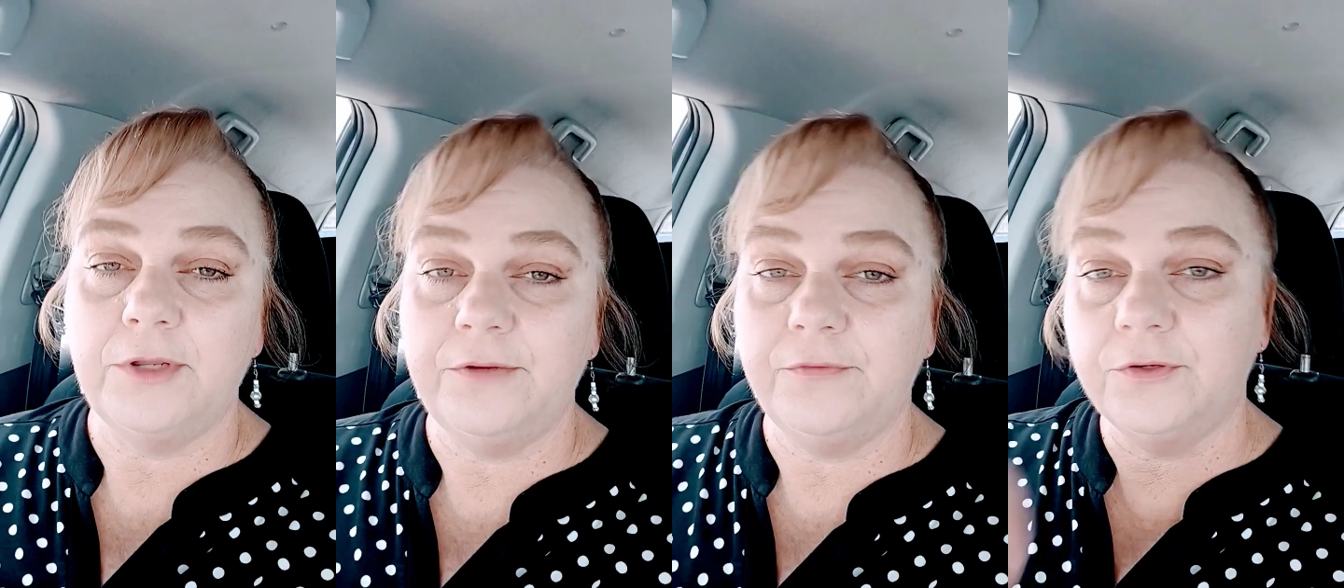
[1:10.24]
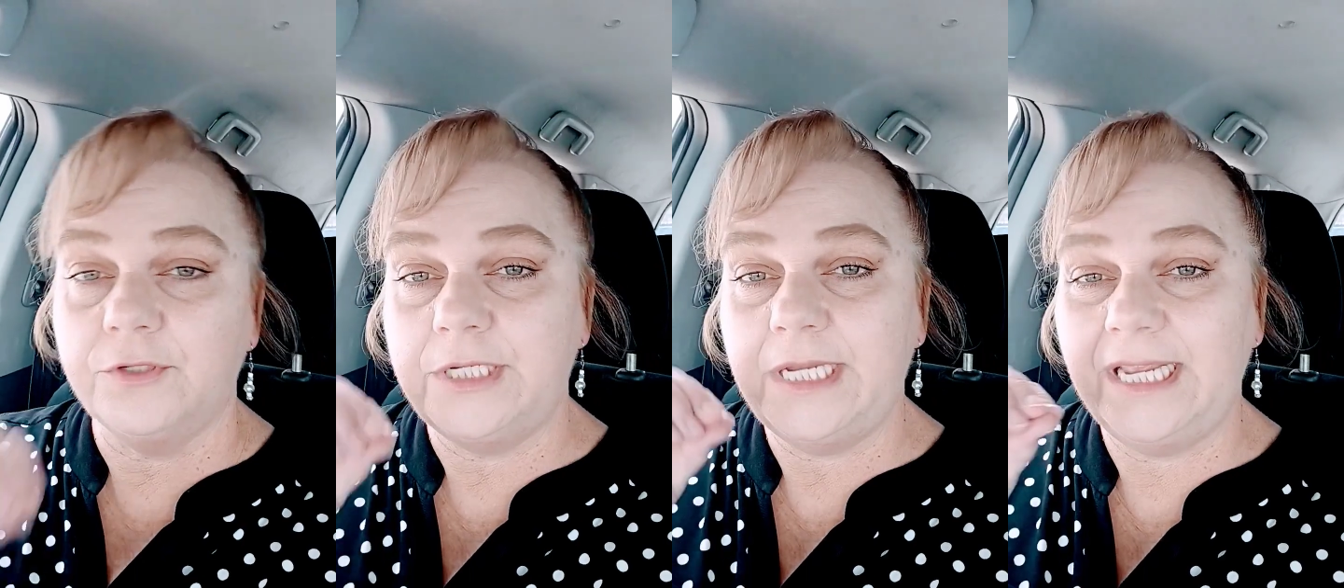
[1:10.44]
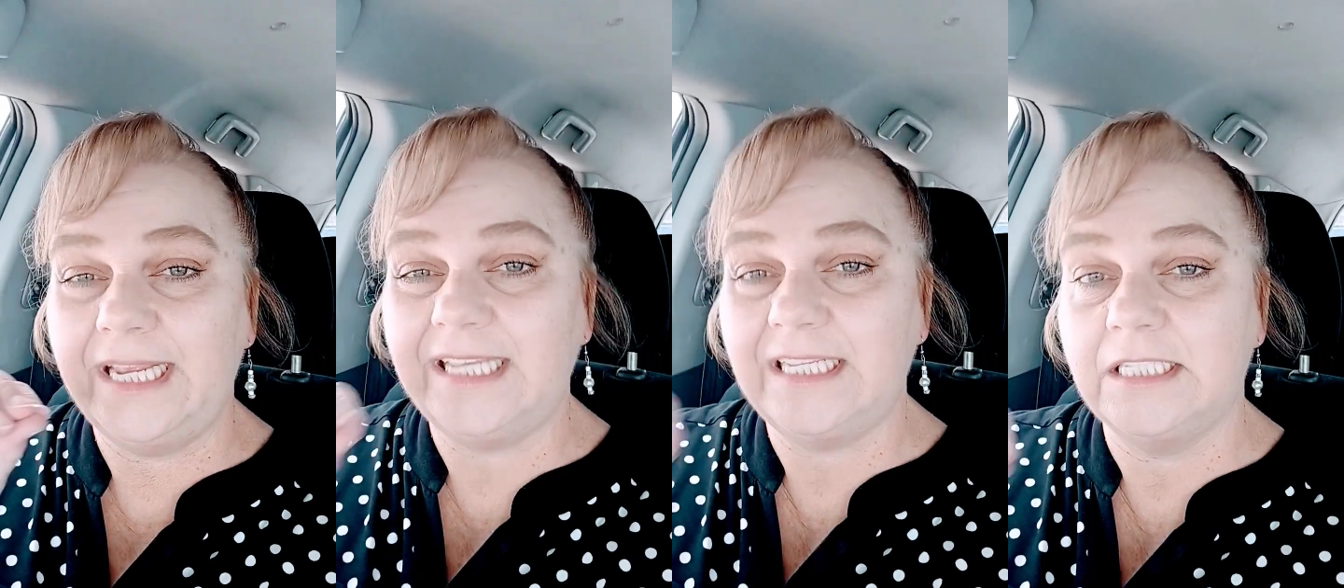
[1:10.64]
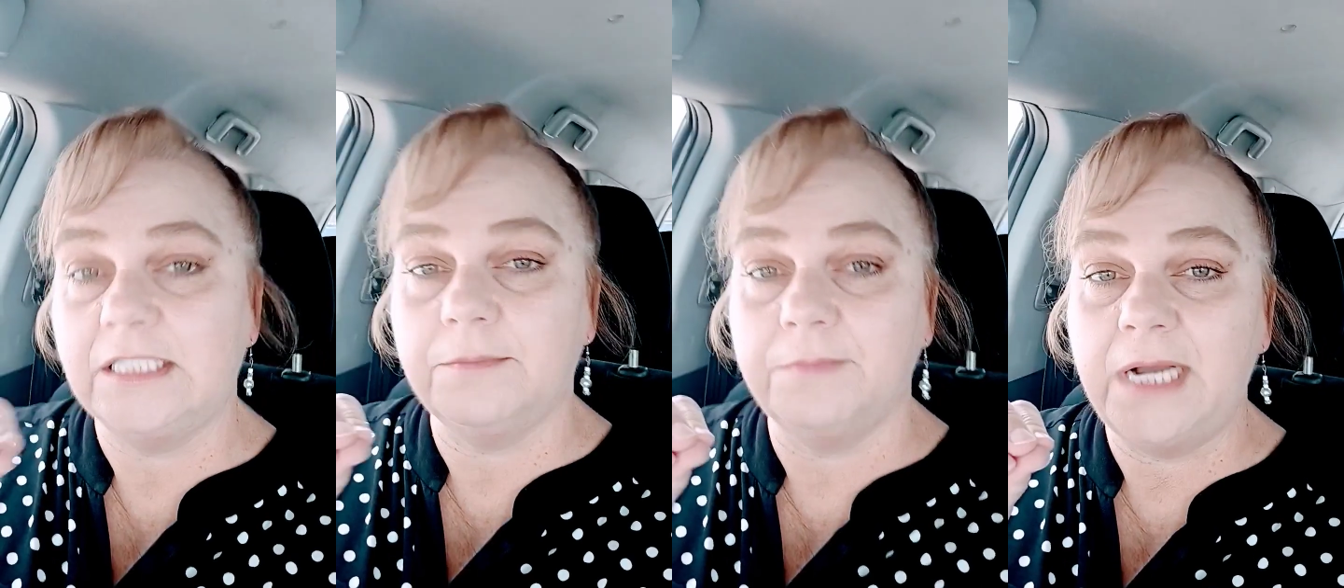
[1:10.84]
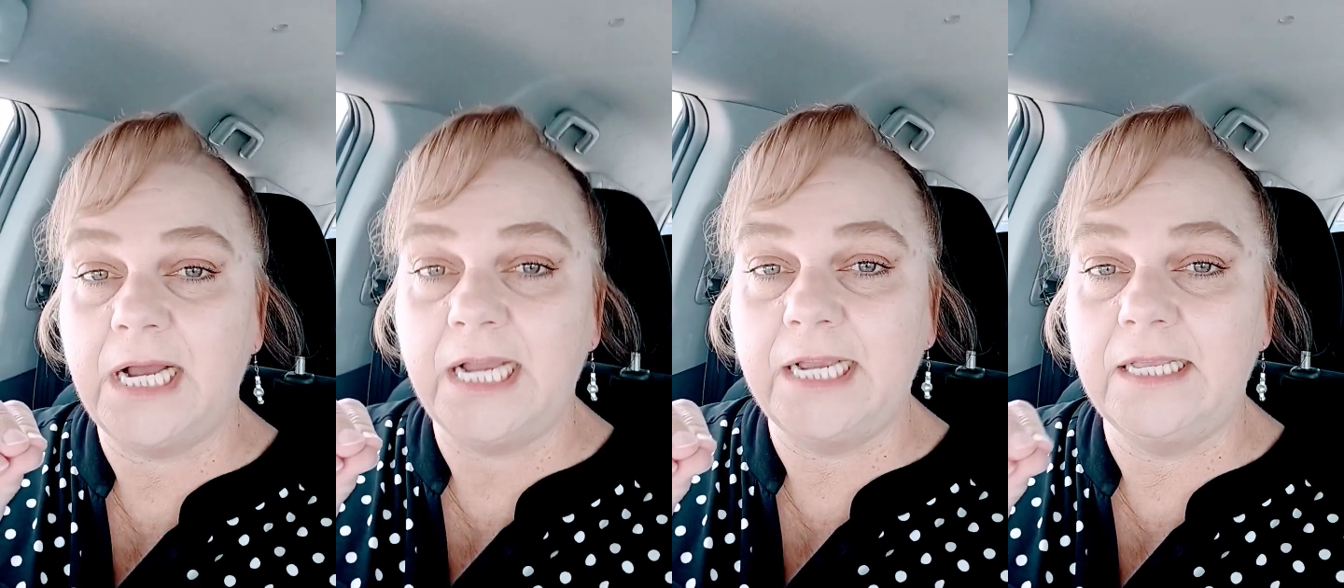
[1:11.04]
But if you're
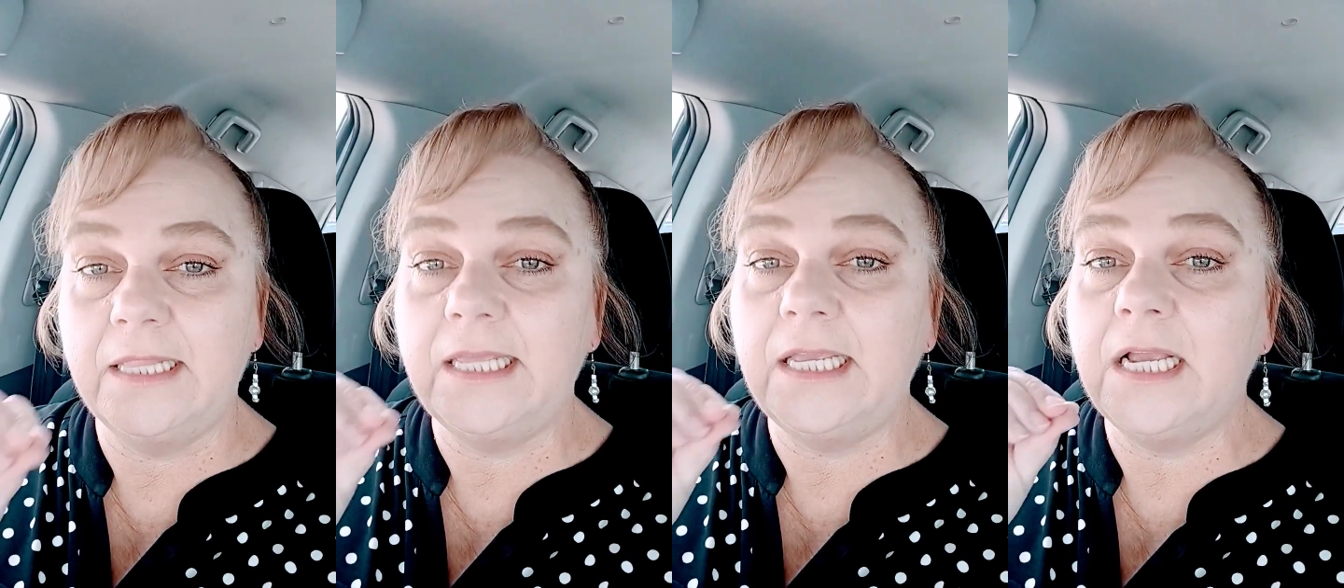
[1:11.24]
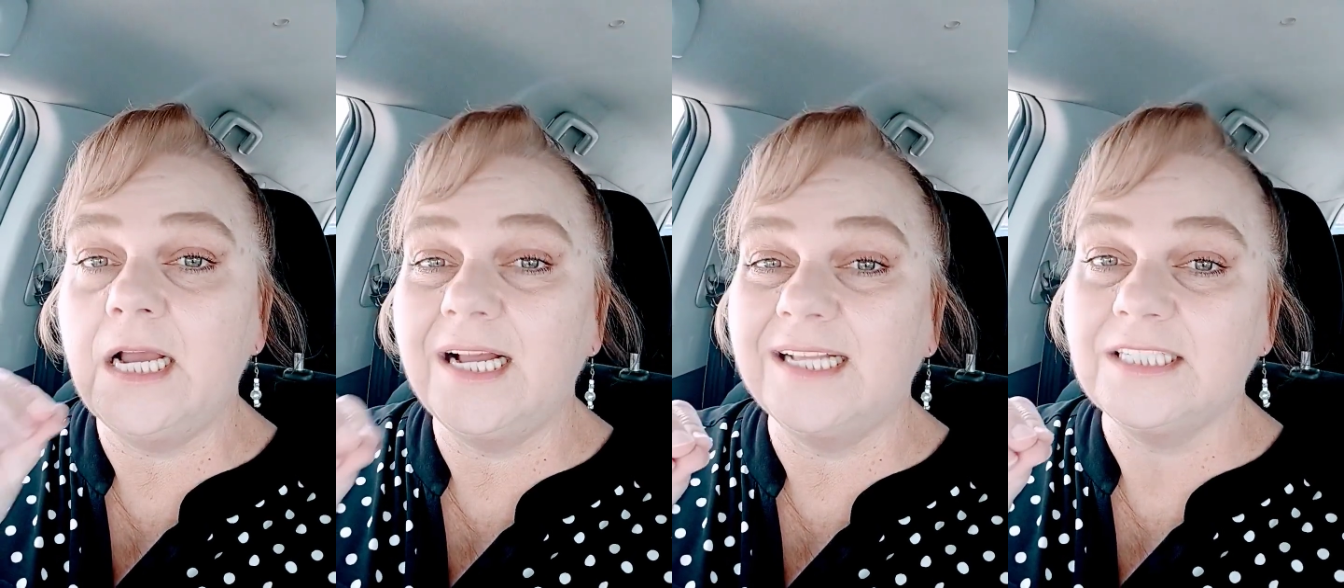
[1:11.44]
taking some highly